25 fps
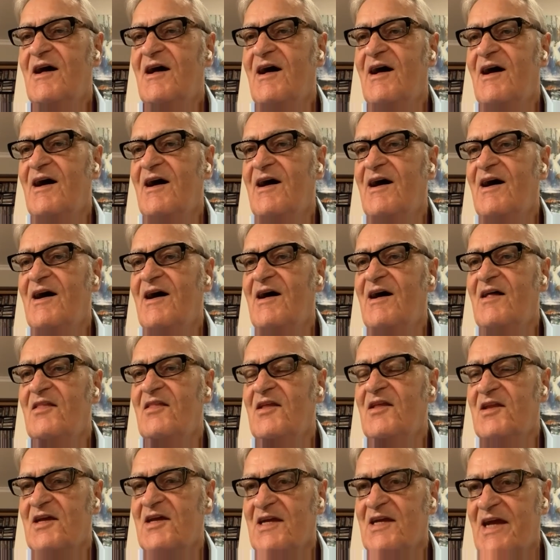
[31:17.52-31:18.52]
uh,
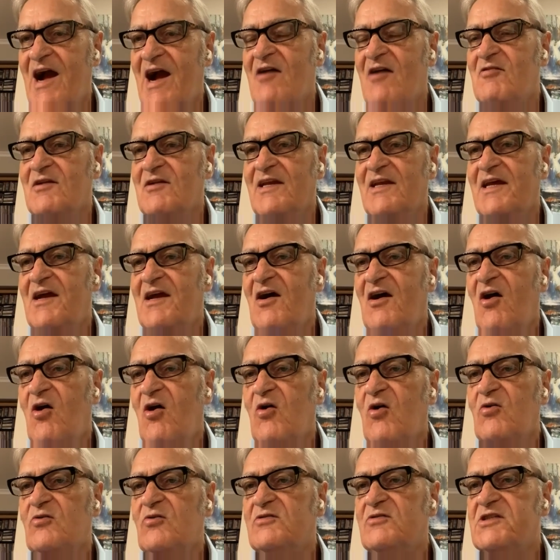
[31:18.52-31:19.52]
that it currently
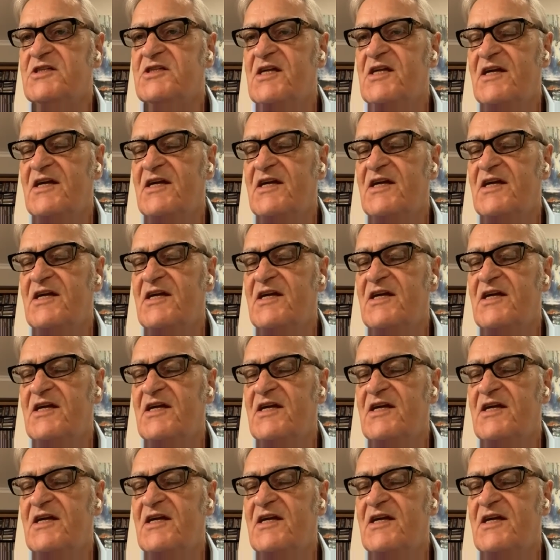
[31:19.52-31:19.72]
holds